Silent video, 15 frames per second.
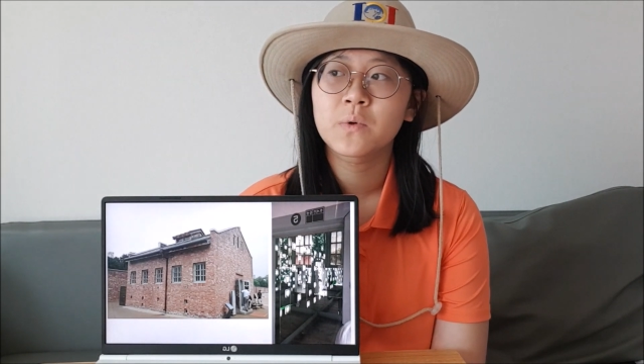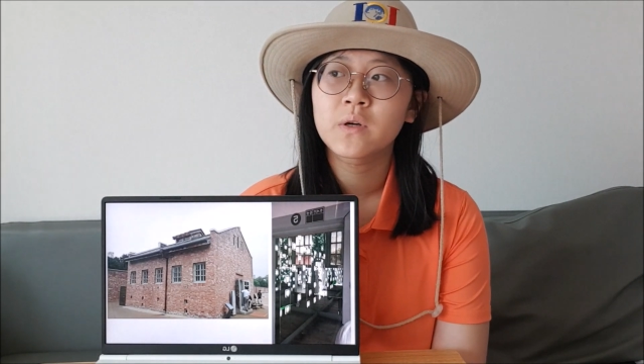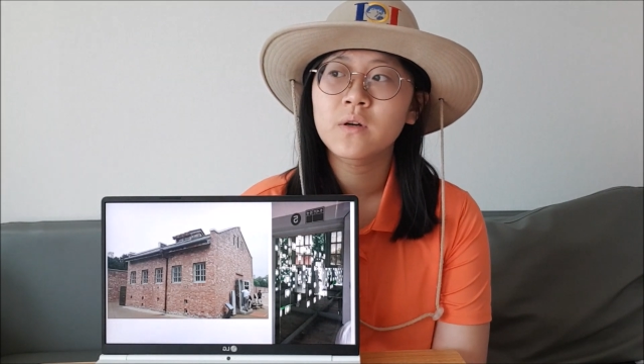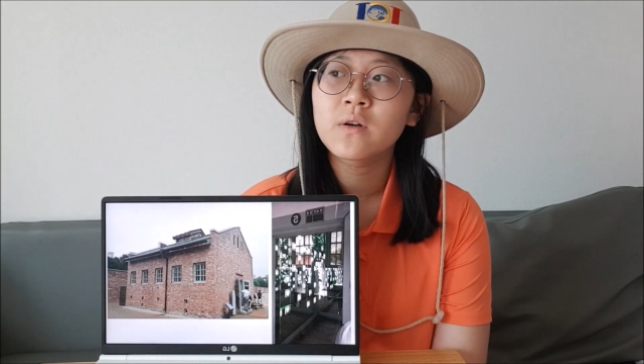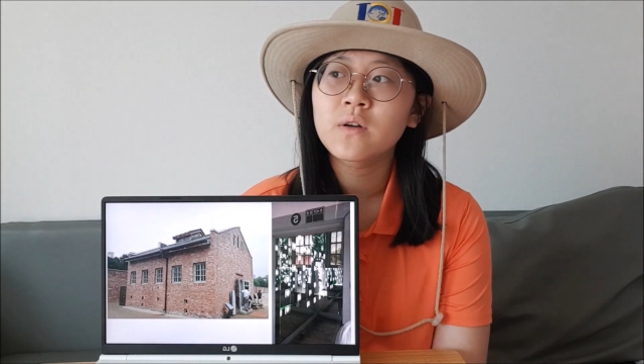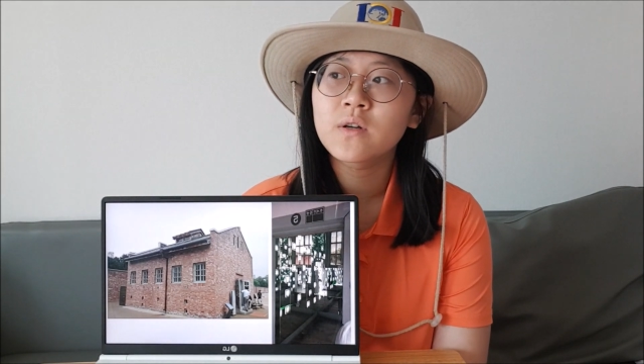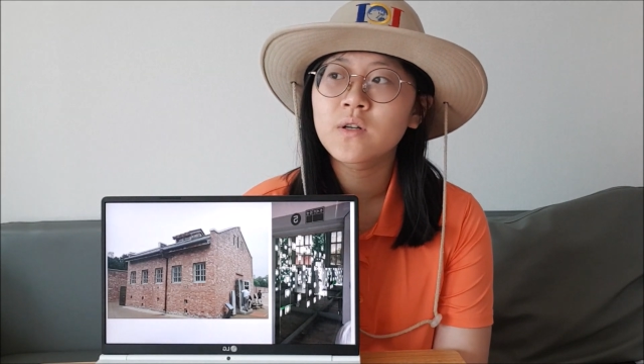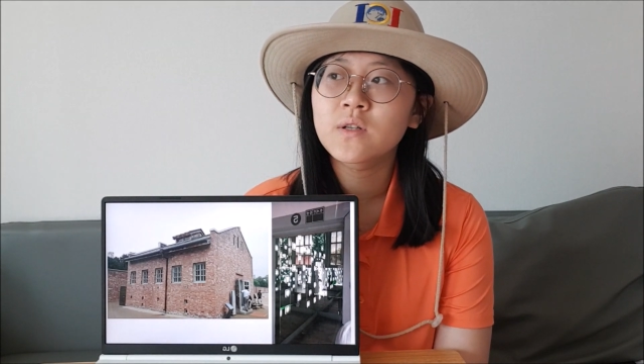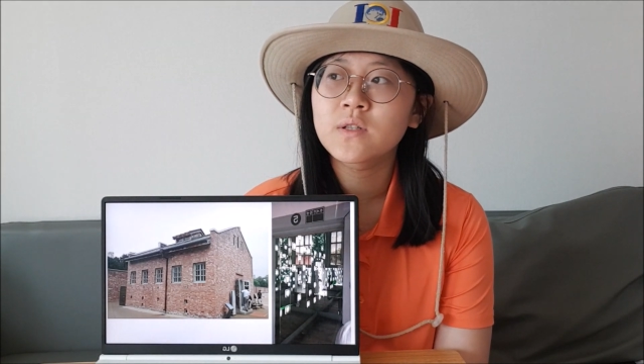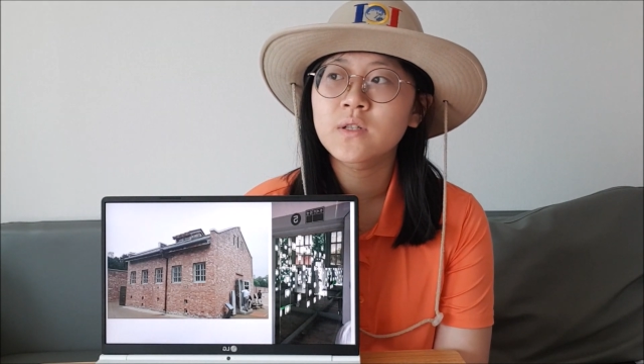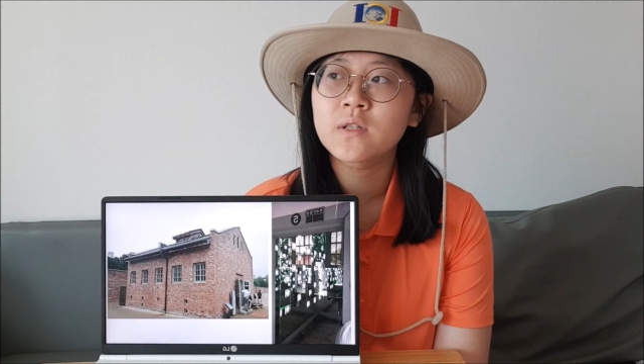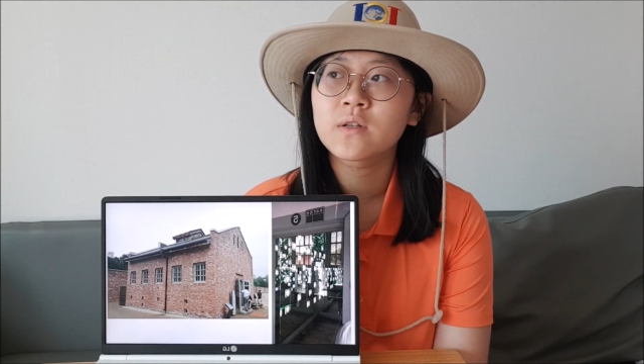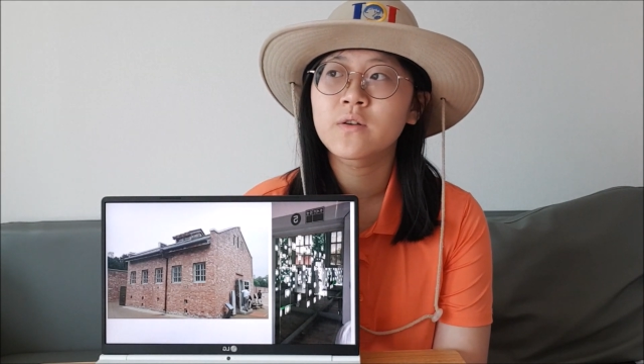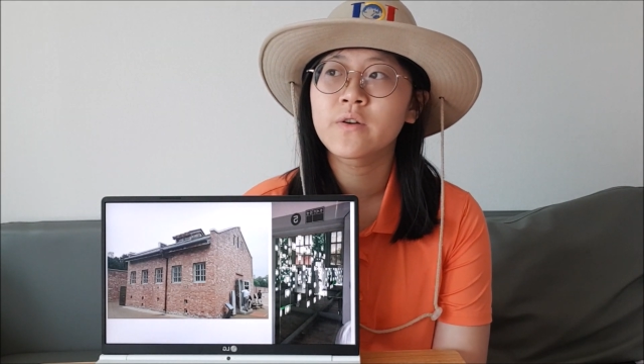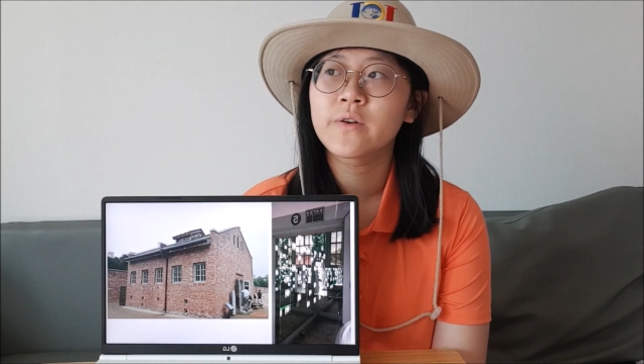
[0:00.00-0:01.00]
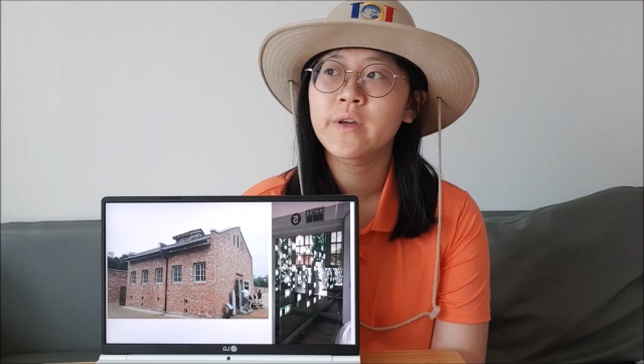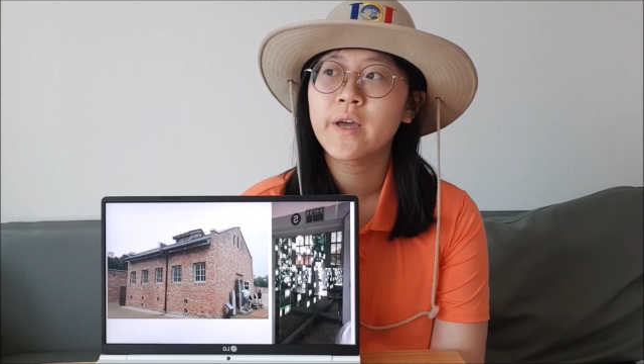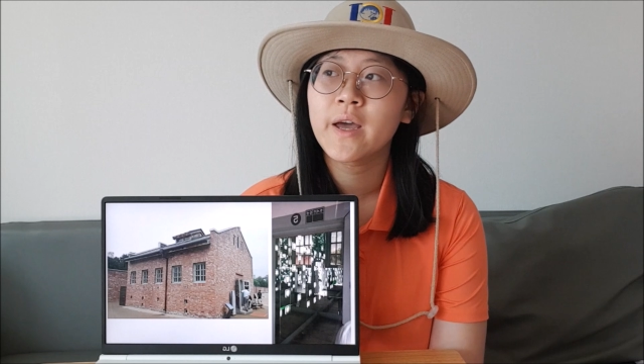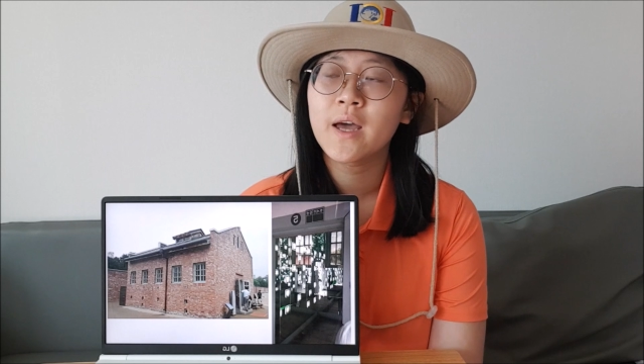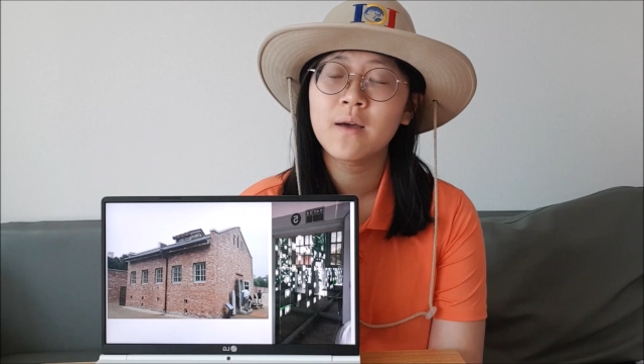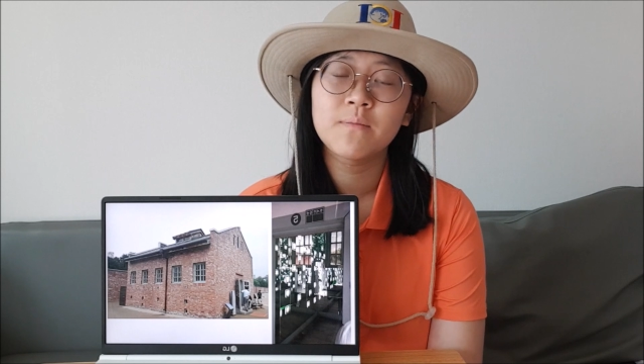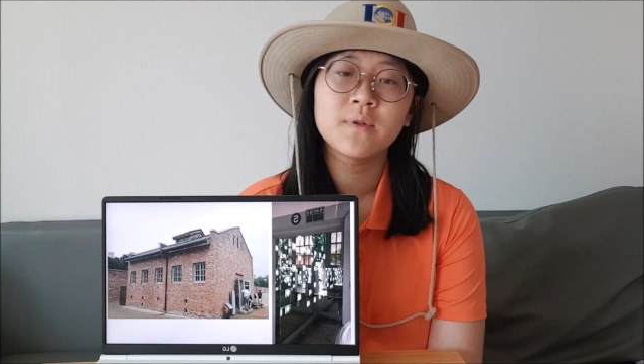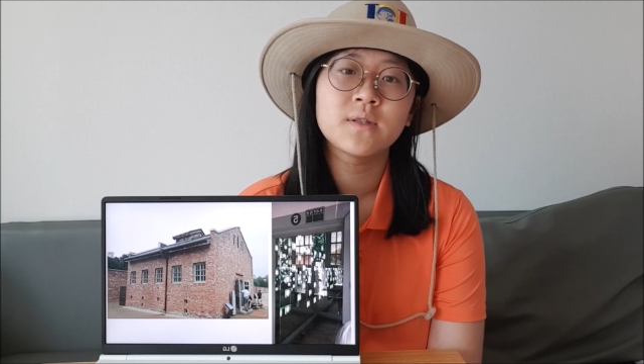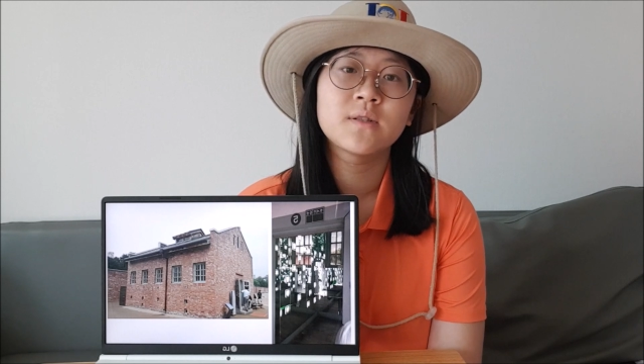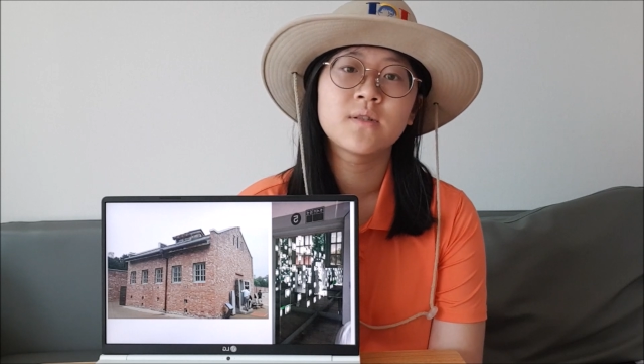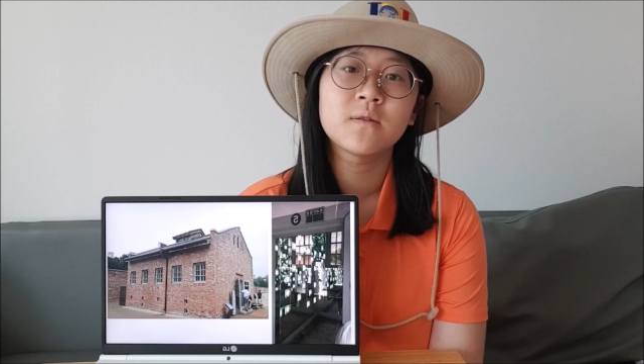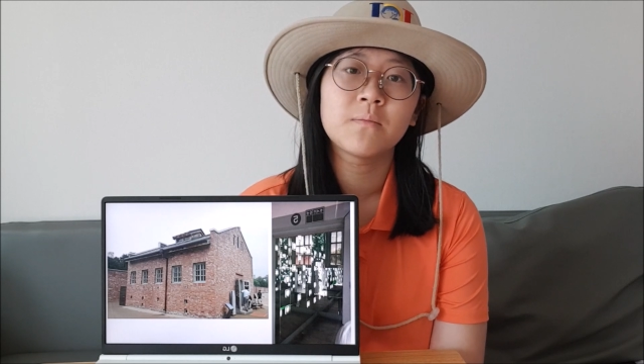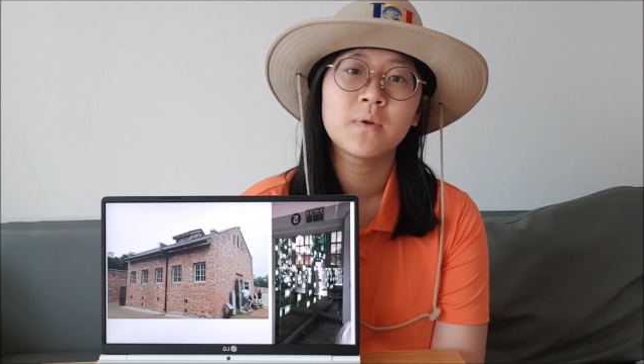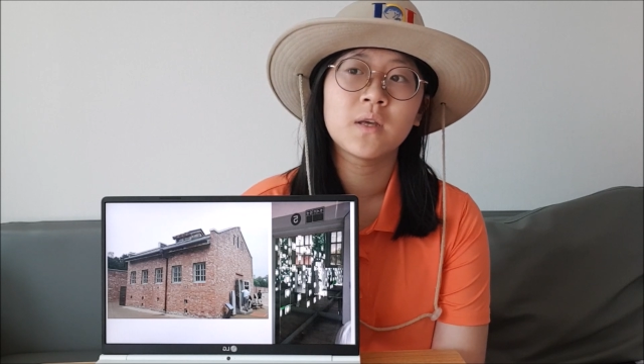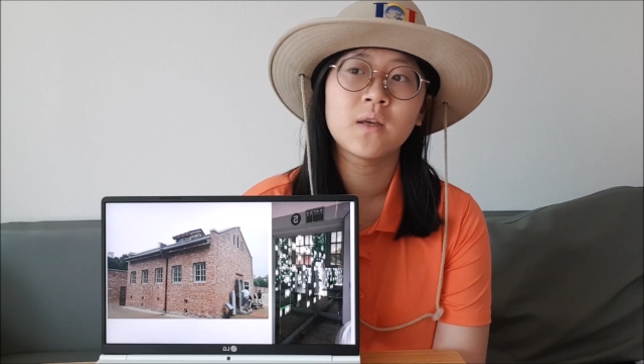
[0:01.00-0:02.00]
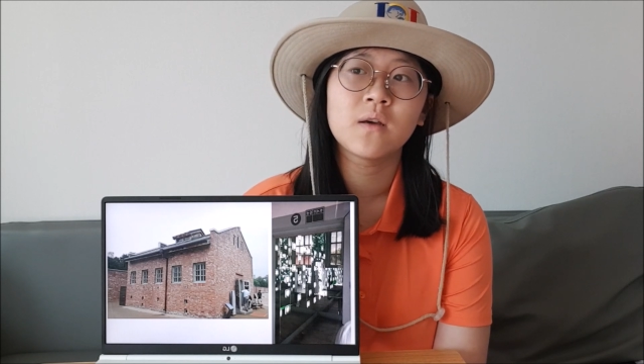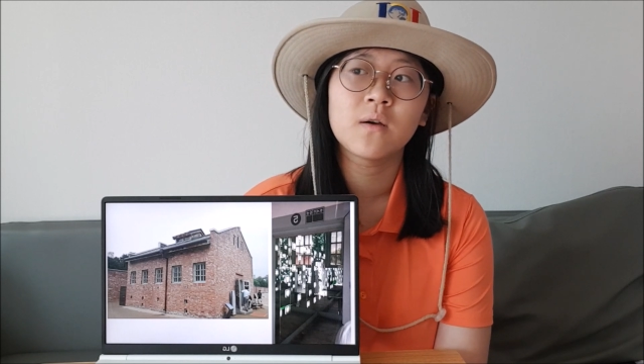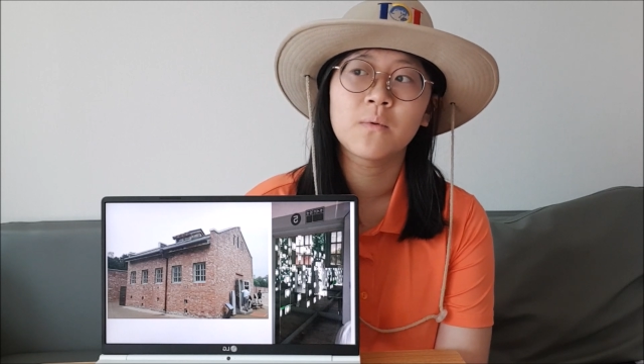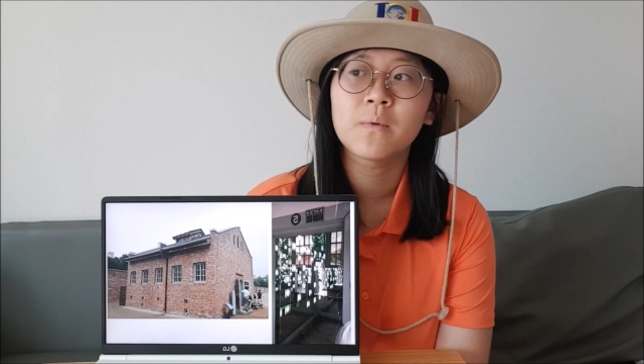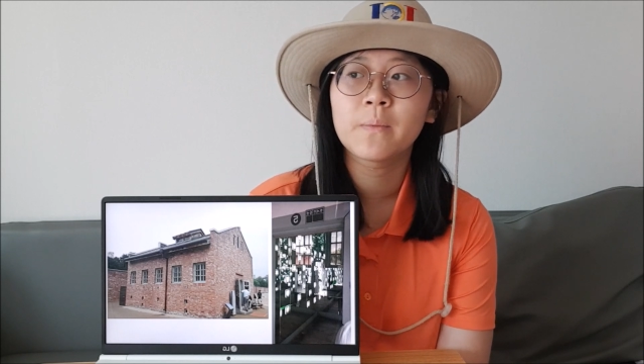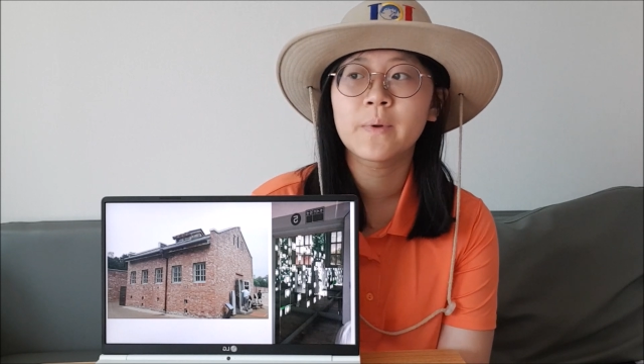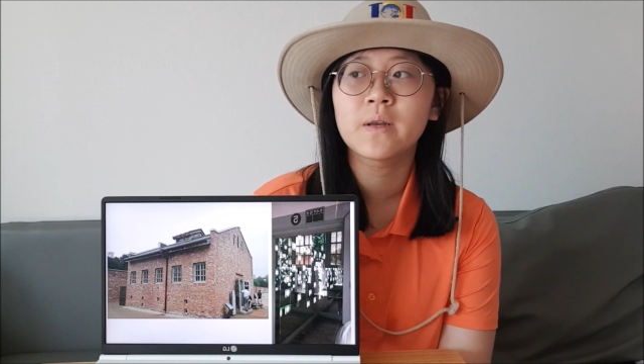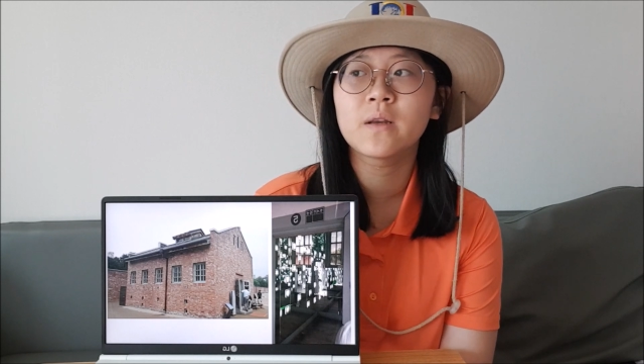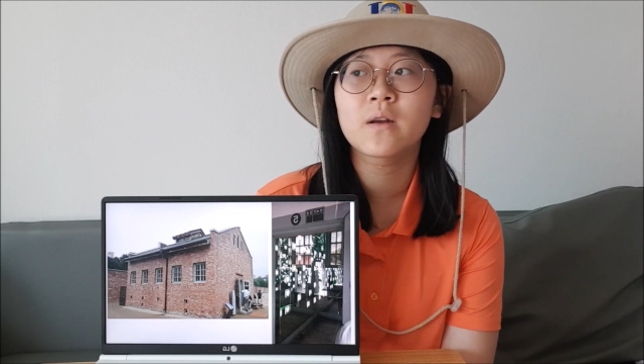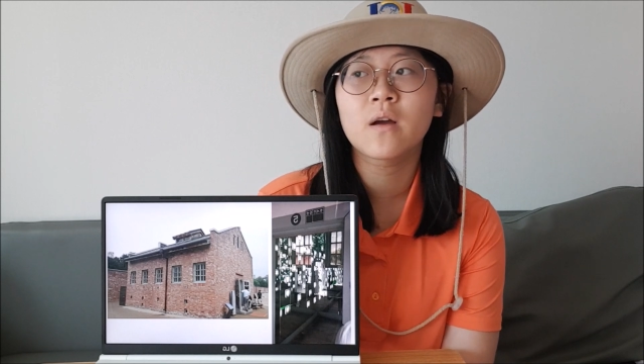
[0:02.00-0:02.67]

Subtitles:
workers in Korea happens to be a woman